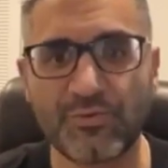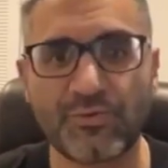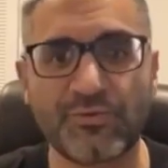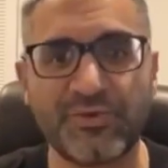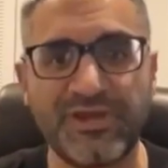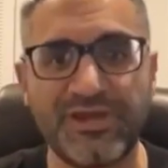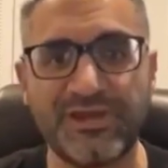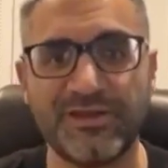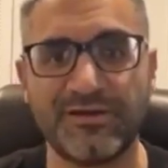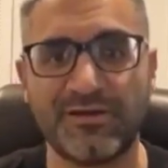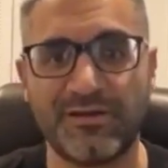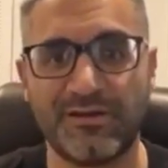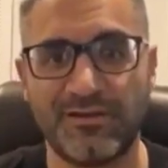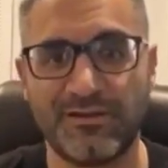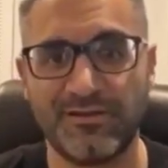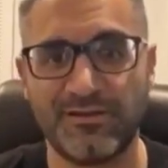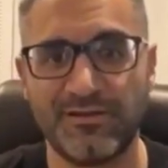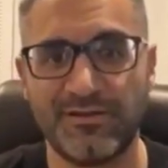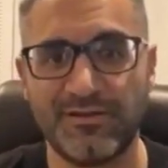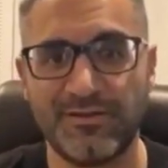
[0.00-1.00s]

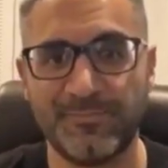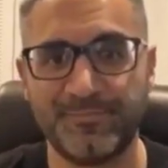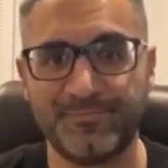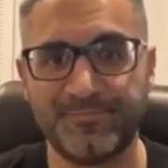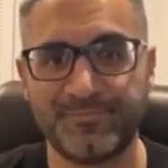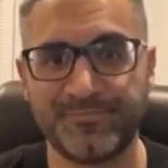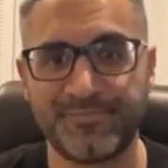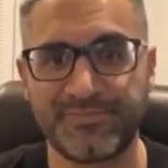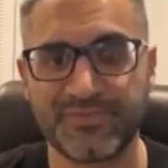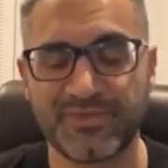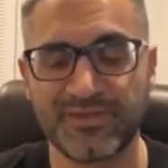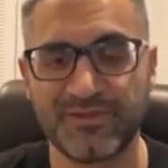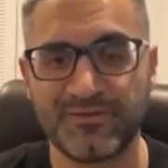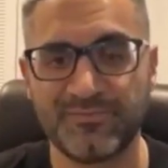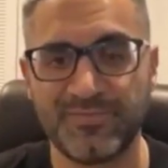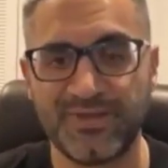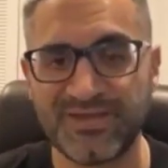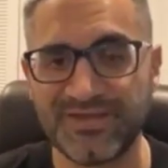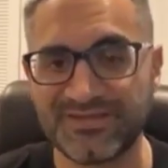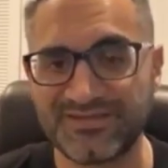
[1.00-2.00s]
Real.
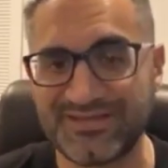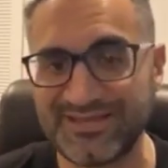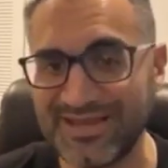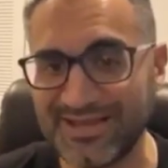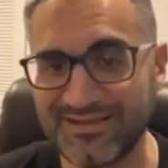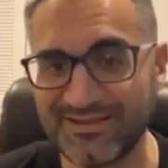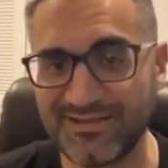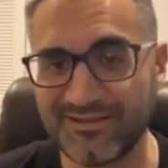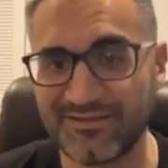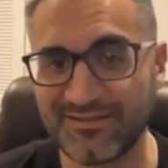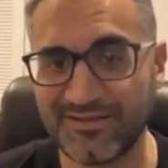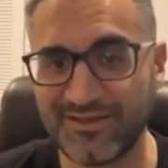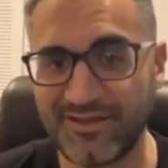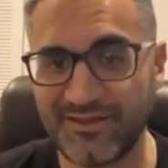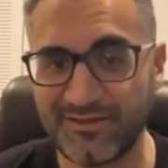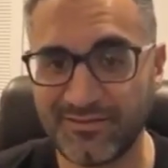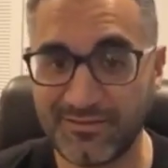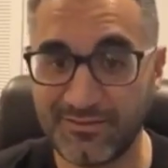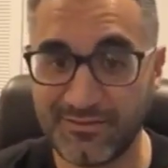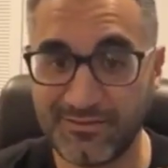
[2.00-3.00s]
Because
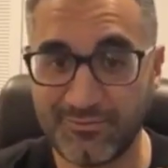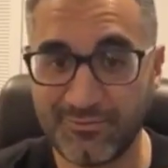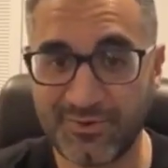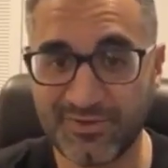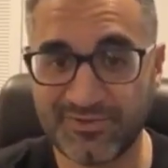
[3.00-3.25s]
technically,